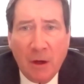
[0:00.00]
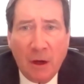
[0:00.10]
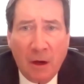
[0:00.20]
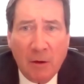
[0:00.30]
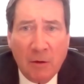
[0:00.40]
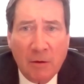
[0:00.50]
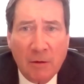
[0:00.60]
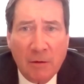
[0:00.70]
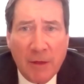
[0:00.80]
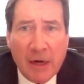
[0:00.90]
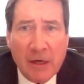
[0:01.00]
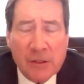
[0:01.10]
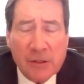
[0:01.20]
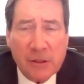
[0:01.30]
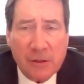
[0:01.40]
Uh, that
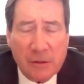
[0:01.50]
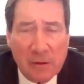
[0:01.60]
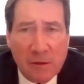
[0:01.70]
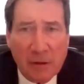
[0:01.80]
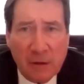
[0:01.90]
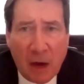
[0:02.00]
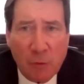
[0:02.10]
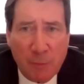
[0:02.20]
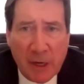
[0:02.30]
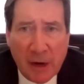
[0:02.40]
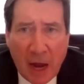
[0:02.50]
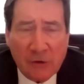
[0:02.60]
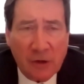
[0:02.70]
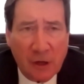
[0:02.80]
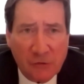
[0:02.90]
is, would be an
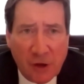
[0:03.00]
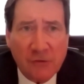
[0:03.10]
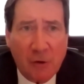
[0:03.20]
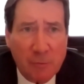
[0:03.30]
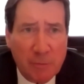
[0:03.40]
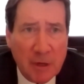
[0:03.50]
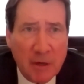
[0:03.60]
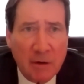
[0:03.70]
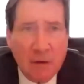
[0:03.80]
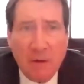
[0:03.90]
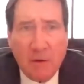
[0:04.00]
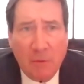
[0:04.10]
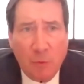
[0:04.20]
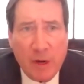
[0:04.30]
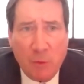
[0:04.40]
act against us that would be
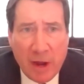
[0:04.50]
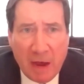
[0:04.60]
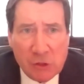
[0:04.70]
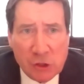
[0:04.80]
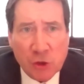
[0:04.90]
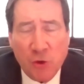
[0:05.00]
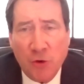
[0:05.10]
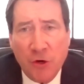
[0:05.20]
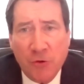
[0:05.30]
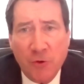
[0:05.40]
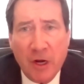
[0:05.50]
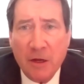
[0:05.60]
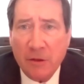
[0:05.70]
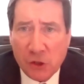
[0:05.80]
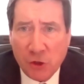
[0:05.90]
we, we have a security
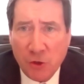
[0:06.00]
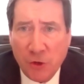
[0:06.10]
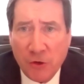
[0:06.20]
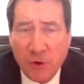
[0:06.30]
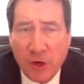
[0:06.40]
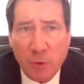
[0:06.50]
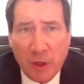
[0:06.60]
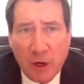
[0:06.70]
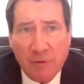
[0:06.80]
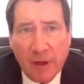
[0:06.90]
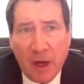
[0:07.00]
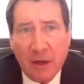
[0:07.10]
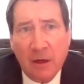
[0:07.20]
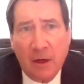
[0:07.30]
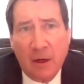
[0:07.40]
treaty. The security treaty would cover that,
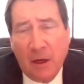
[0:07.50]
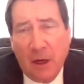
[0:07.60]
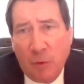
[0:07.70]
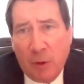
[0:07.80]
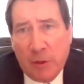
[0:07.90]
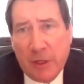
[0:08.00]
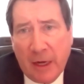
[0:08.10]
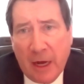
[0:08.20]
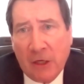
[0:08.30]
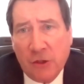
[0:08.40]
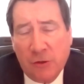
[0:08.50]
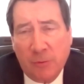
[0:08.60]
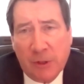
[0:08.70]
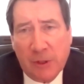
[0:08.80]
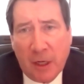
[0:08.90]
and we would take action to
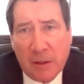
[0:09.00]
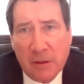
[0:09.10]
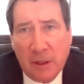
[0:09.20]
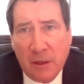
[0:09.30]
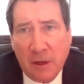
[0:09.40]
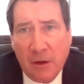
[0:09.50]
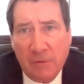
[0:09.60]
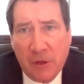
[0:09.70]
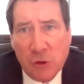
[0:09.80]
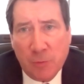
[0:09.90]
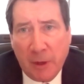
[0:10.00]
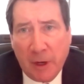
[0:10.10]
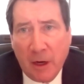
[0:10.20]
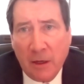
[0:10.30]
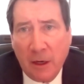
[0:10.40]
protect and, and defend
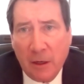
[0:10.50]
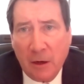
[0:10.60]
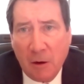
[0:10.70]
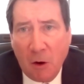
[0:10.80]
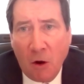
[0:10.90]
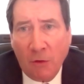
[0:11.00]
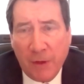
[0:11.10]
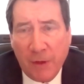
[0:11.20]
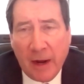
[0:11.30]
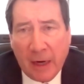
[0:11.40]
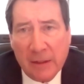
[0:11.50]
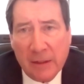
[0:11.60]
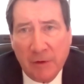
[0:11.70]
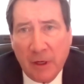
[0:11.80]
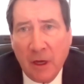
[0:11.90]
Japan and halt that
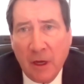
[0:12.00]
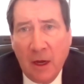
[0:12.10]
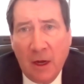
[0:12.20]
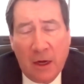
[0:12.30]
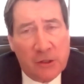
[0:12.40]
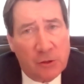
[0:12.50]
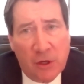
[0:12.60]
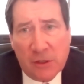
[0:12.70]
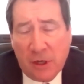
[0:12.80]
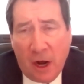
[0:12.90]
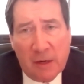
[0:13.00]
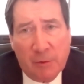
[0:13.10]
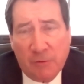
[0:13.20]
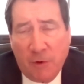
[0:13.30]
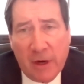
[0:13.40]
activity. It's, a, it's an item
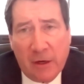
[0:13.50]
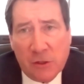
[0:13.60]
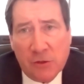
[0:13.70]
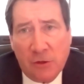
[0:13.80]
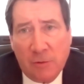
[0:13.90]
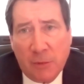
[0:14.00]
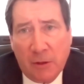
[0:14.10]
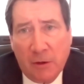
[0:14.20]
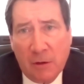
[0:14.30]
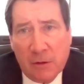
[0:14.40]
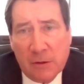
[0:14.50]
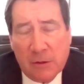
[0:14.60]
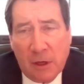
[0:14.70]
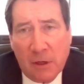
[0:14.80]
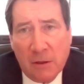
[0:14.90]
of great concern because
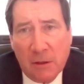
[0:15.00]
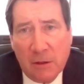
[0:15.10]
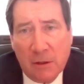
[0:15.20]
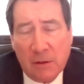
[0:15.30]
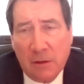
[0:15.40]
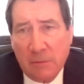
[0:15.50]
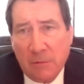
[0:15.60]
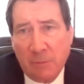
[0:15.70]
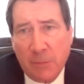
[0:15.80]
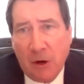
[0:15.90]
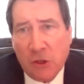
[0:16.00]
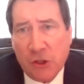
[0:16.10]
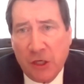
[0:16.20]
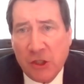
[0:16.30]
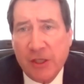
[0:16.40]
uh, the, the, the
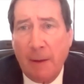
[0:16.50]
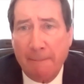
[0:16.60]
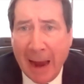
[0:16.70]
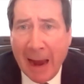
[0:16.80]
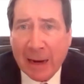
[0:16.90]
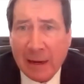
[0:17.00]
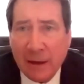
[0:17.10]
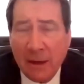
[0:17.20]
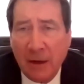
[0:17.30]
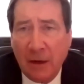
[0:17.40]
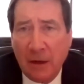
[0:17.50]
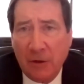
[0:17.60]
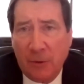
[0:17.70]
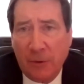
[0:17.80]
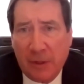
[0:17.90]
PRC stepped back
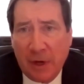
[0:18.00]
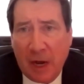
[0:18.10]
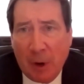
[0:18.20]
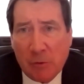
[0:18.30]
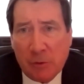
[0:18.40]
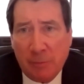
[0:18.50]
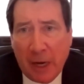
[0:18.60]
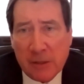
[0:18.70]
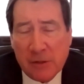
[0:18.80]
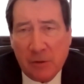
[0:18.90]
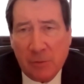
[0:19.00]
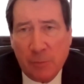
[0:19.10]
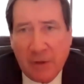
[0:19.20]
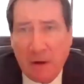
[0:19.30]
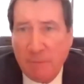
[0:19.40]
during the time I was ambassador,
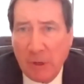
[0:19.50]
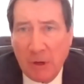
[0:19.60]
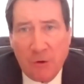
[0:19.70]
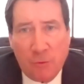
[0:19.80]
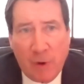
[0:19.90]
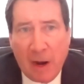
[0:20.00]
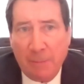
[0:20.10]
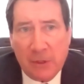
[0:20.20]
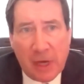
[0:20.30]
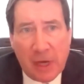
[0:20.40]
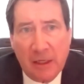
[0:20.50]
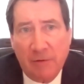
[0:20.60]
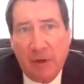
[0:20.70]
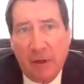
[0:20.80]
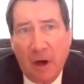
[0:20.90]
but they've begun to ramp this
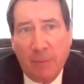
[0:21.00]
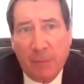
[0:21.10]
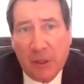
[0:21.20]
activity up.